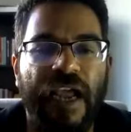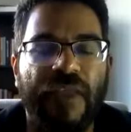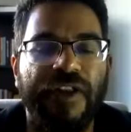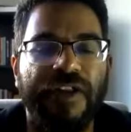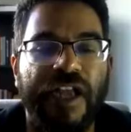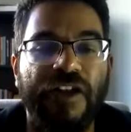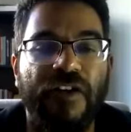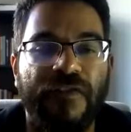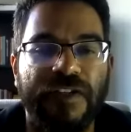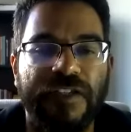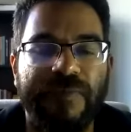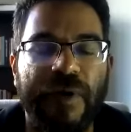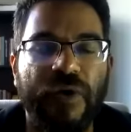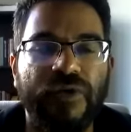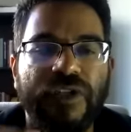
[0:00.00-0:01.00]
at the date of
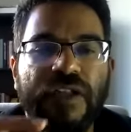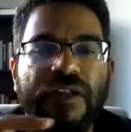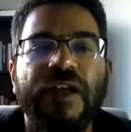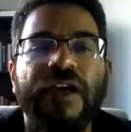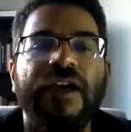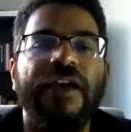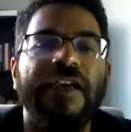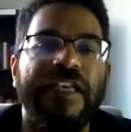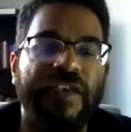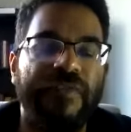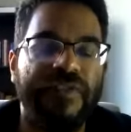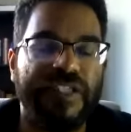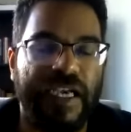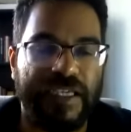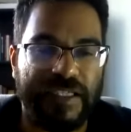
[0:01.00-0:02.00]
disposal
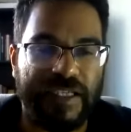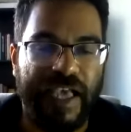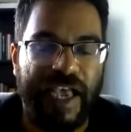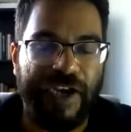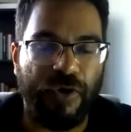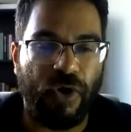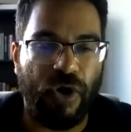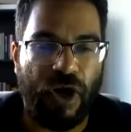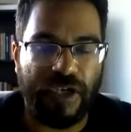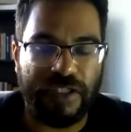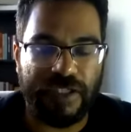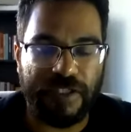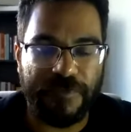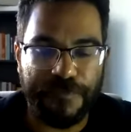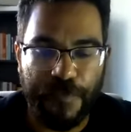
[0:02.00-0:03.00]
gives us gain or
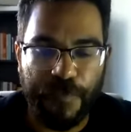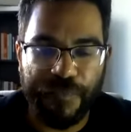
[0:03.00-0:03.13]
loss.